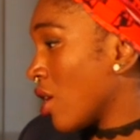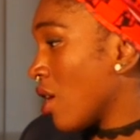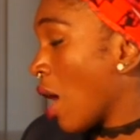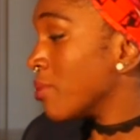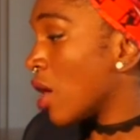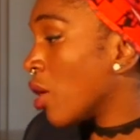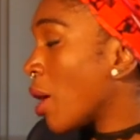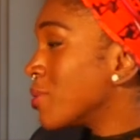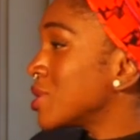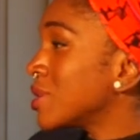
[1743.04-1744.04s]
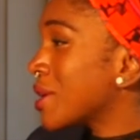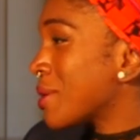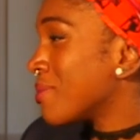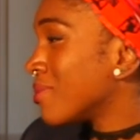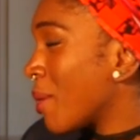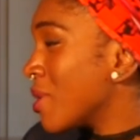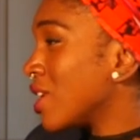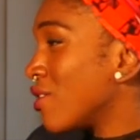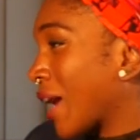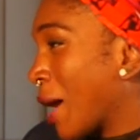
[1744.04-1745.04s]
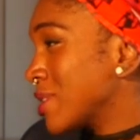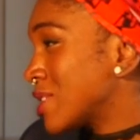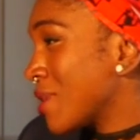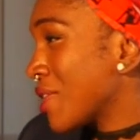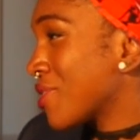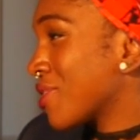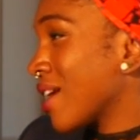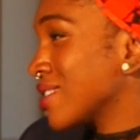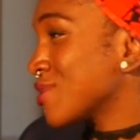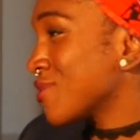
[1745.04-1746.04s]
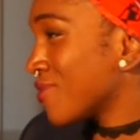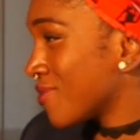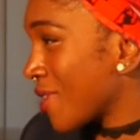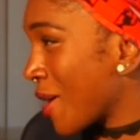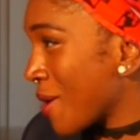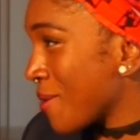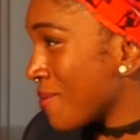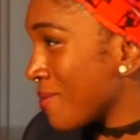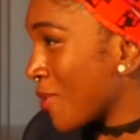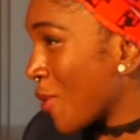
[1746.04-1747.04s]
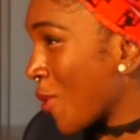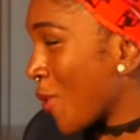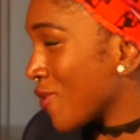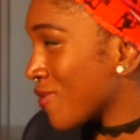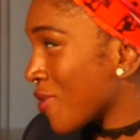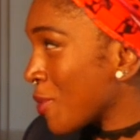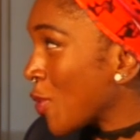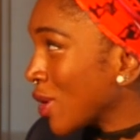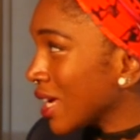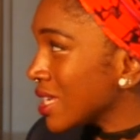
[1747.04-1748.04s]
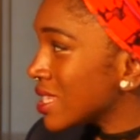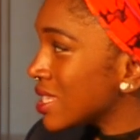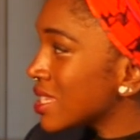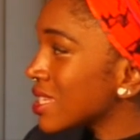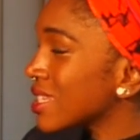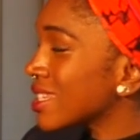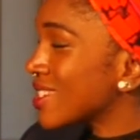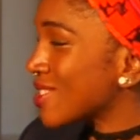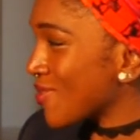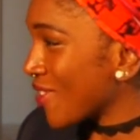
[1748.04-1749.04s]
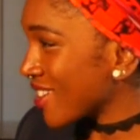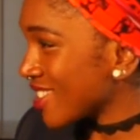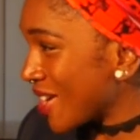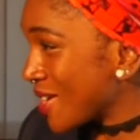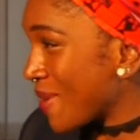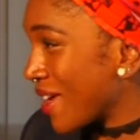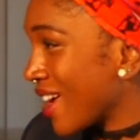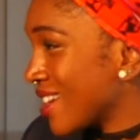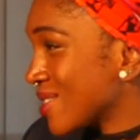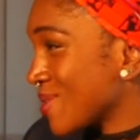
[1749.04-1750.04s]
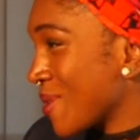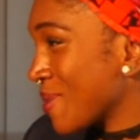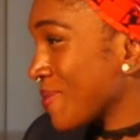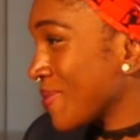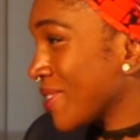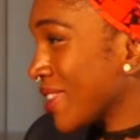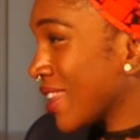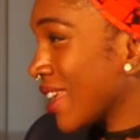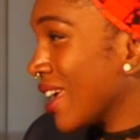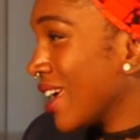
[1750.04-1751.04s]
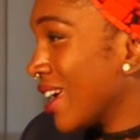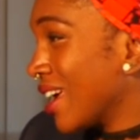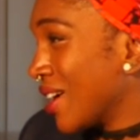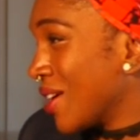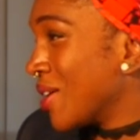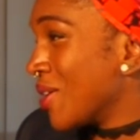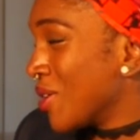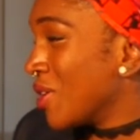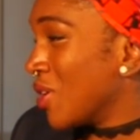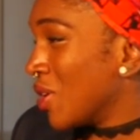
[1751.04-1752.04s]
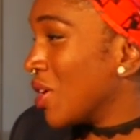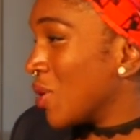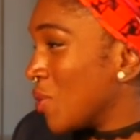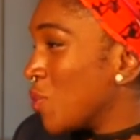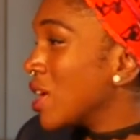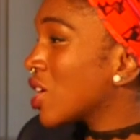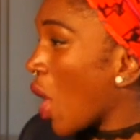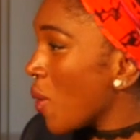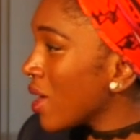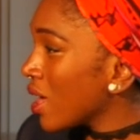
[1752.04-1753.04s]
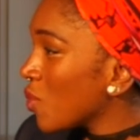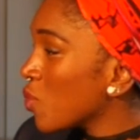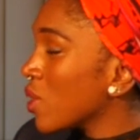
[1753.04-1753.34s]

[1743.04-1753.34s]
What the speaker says: I'm doing. I'm at the Lyric Hammersmith as of from August. So I'm very excited about that. So we're good. We're keep going.